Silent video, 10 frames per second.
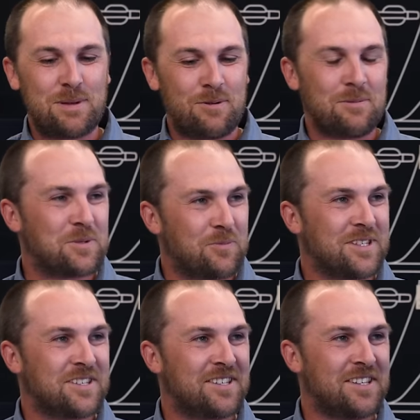so that pretty much
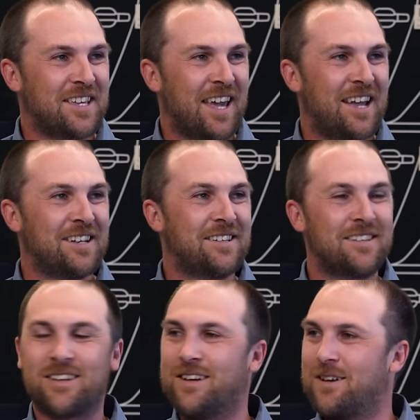brings us to the end
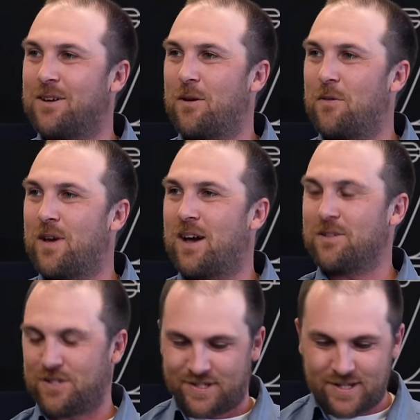uh, of our
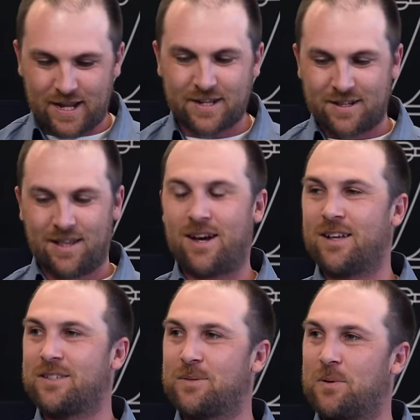second
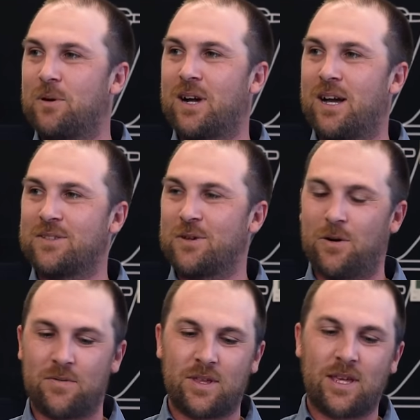last podcast
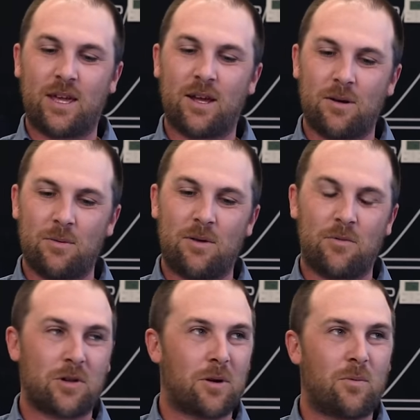of the year. I've
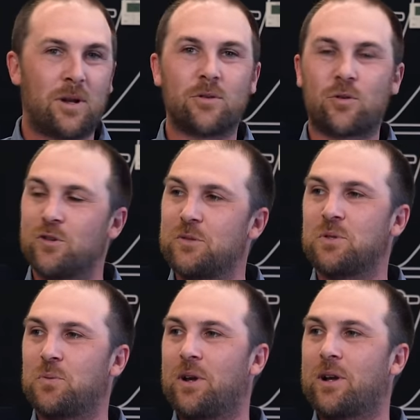only got one
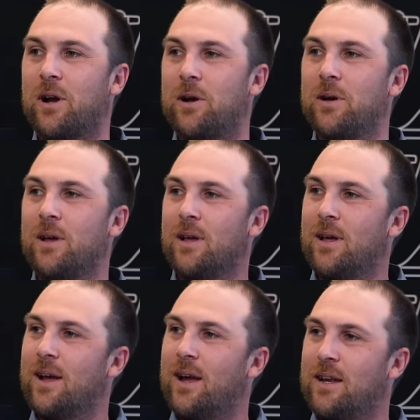Christmas one to go.
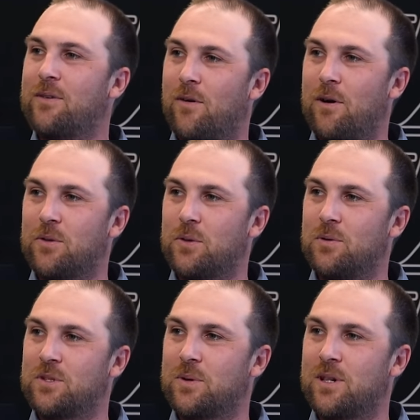Any final
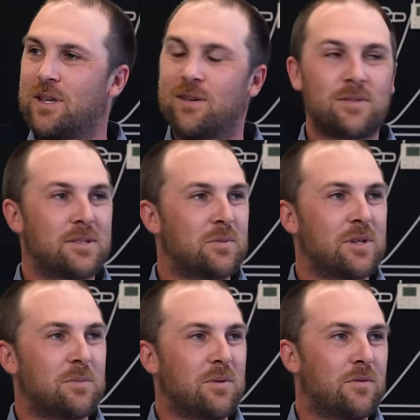thoughts you want to leave us
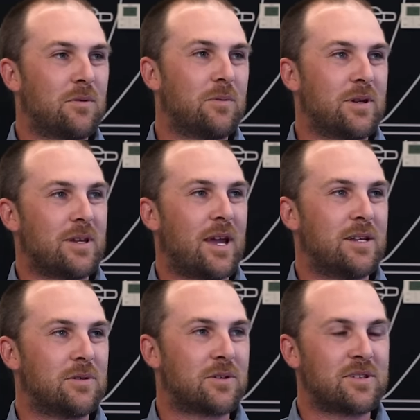with before we head
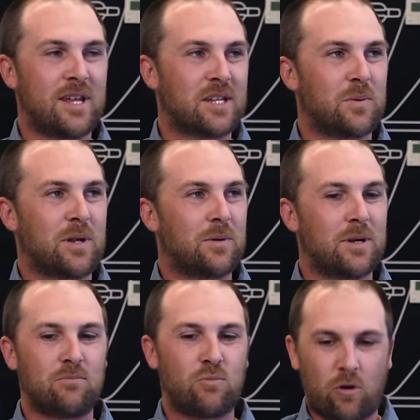into it? Because next week
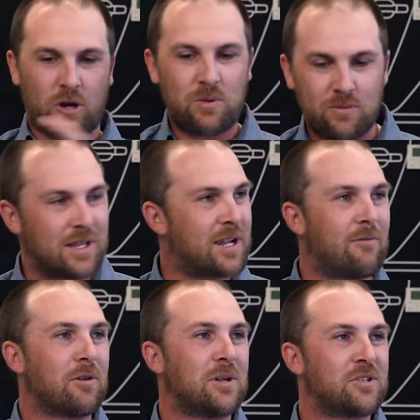we're not going to be really
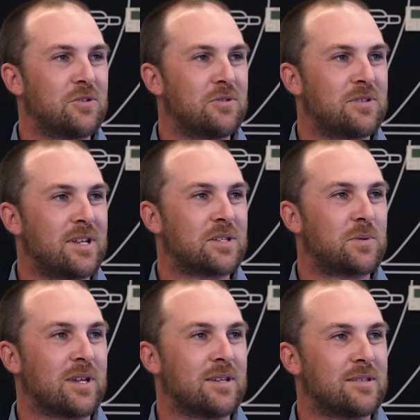covering much news. Next
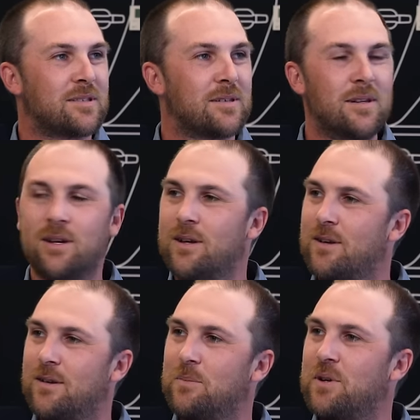week is
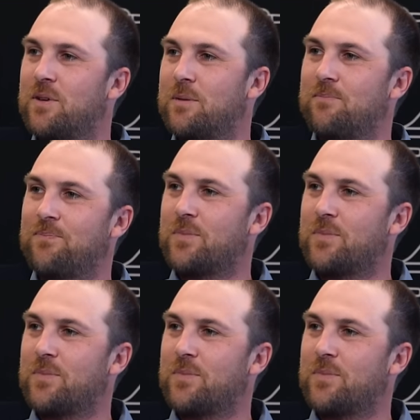a bit of a